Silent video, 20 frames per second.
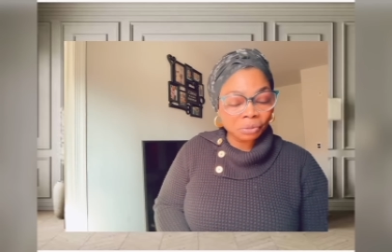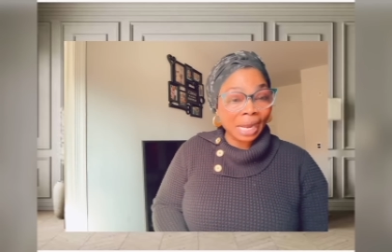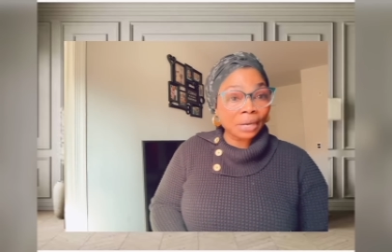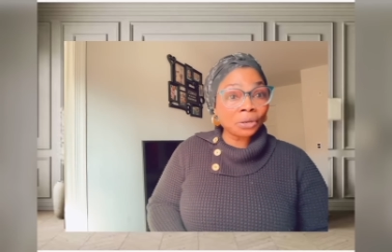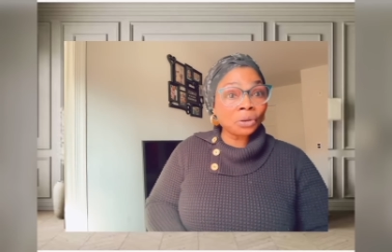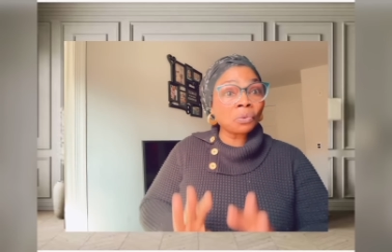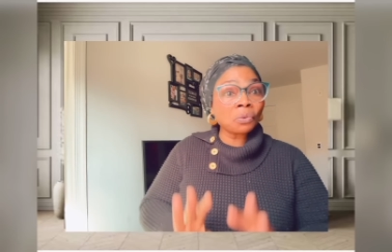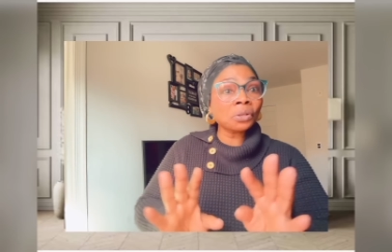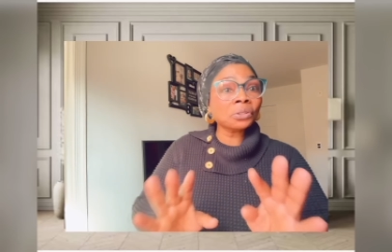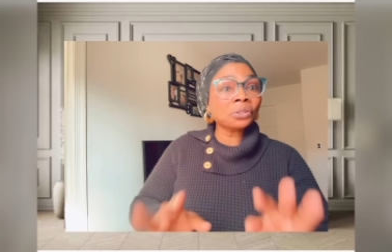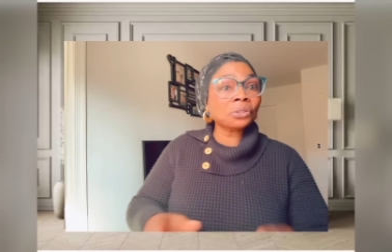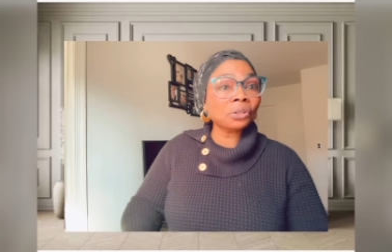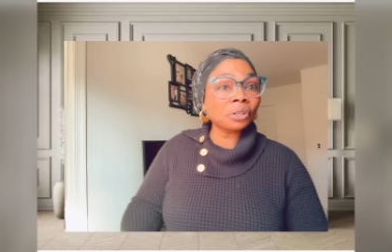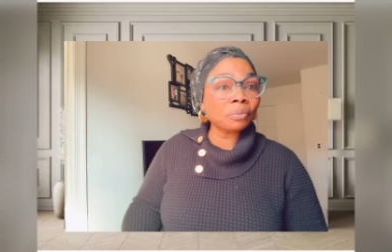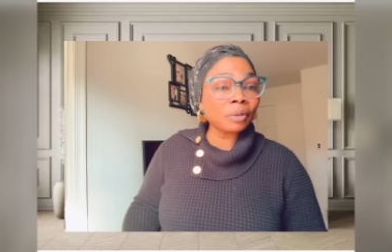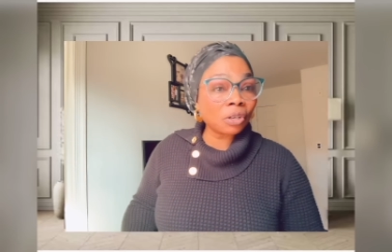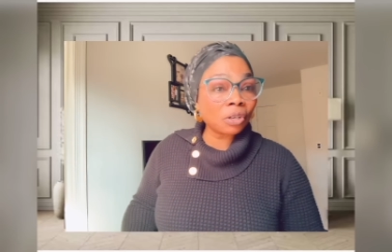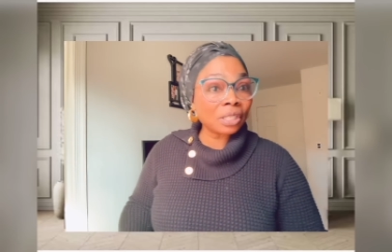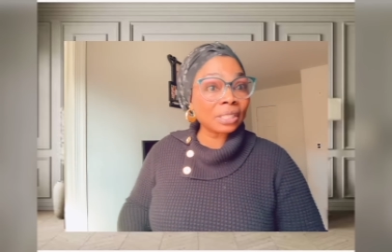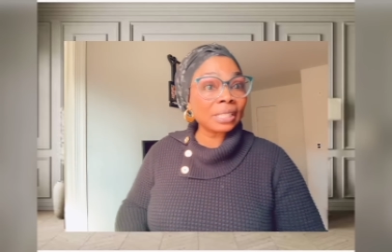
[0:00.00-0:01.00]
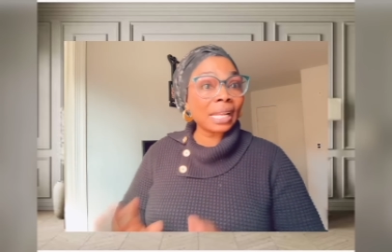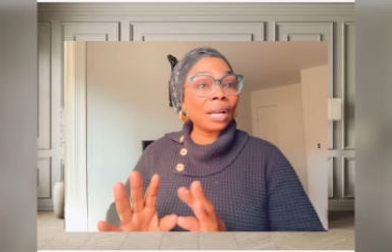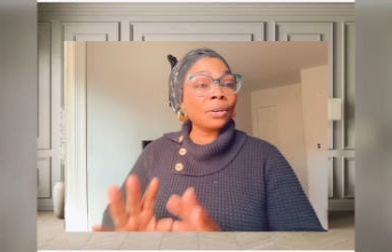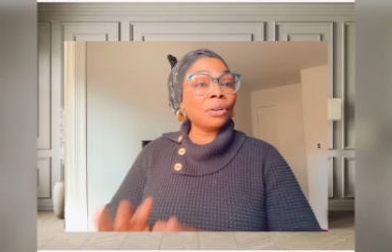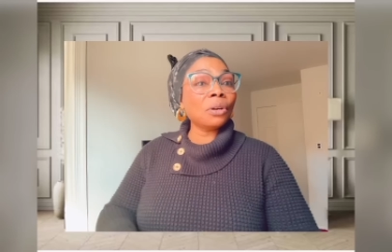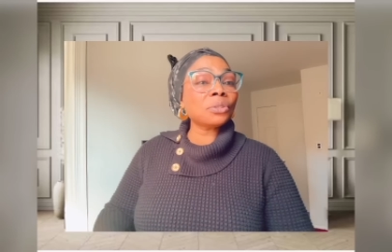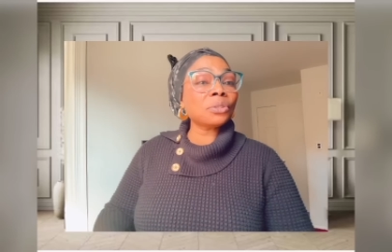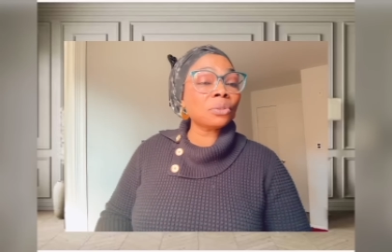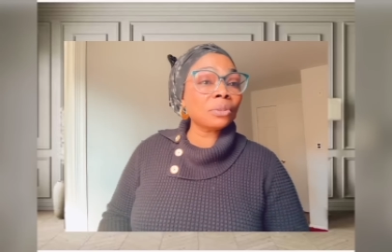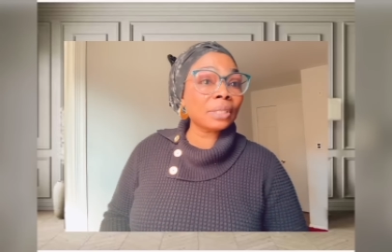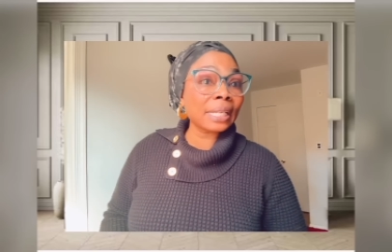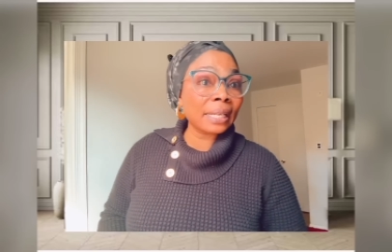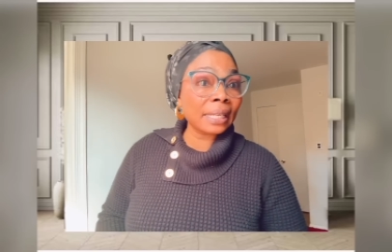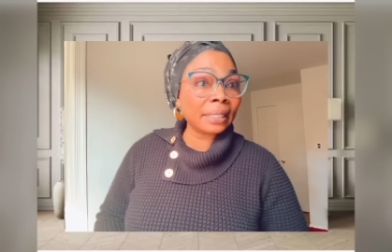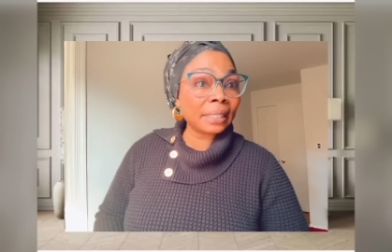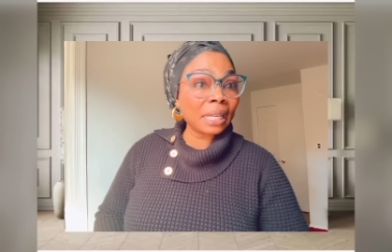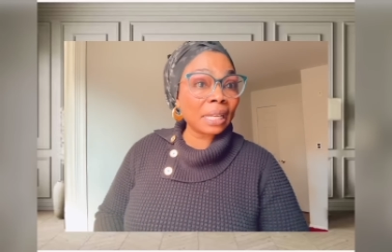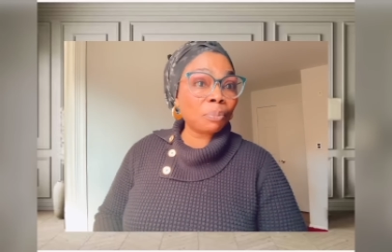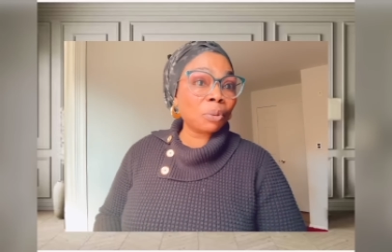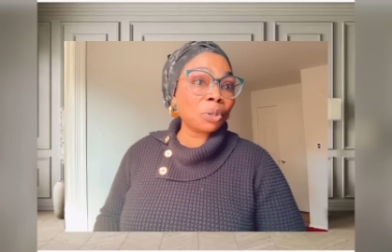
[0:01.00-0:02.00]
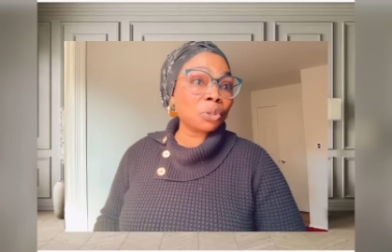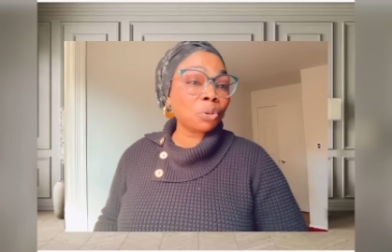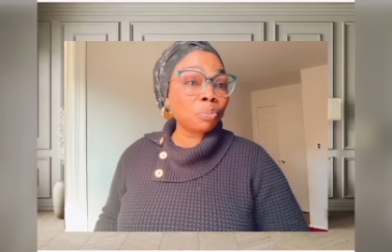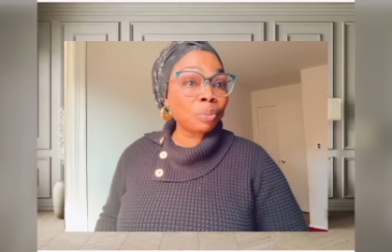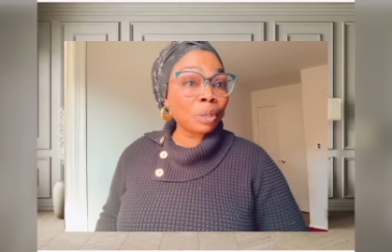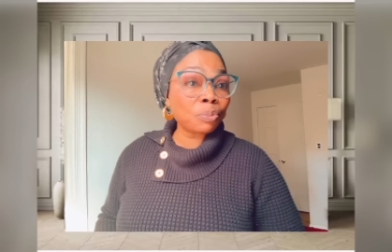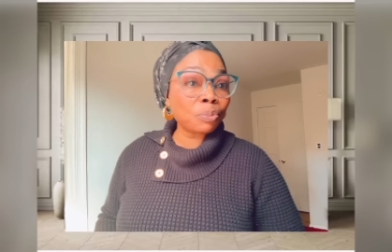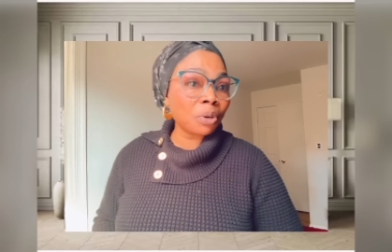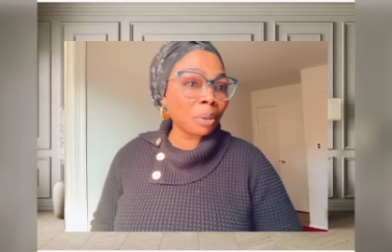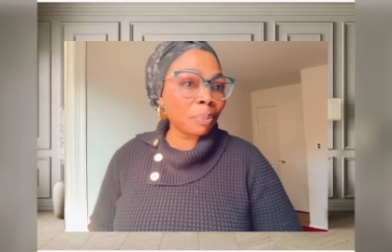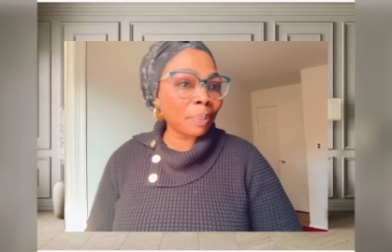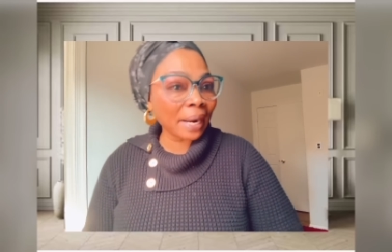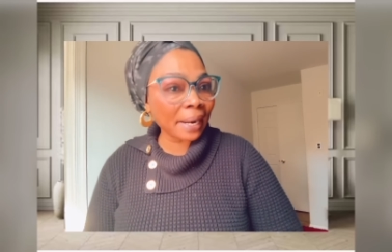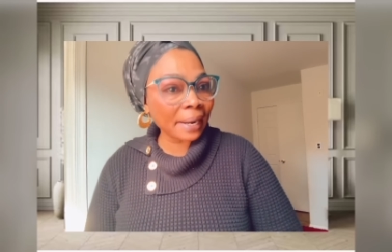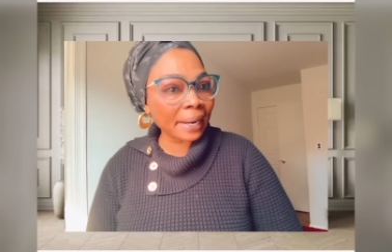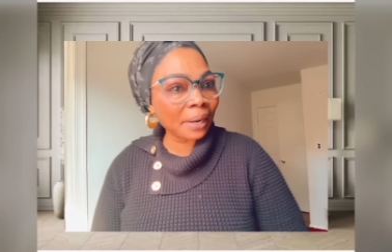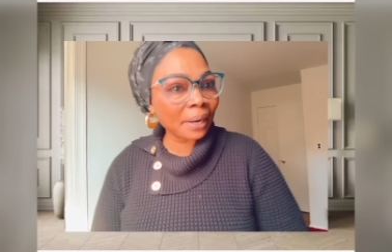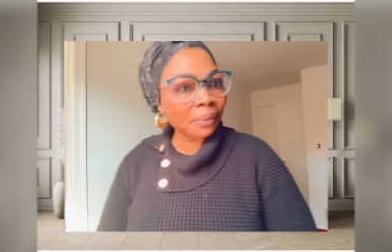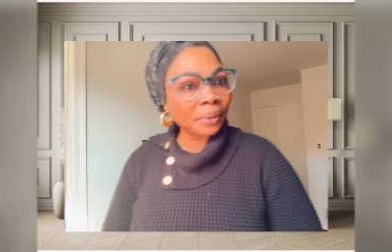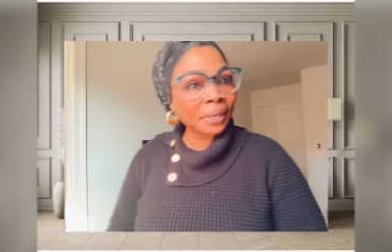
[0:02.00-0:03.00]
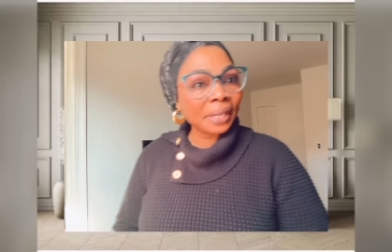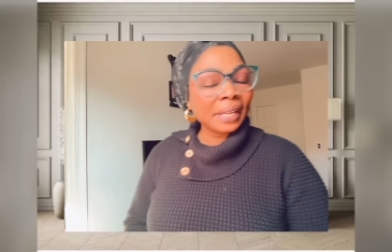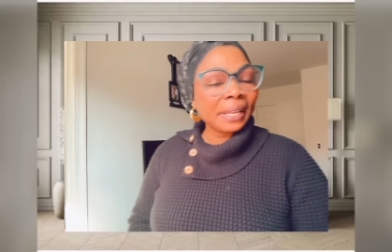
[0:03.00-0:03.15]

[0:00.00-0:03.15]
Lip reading: I don't want to talk because now lawsuit then they take pursue people up and down.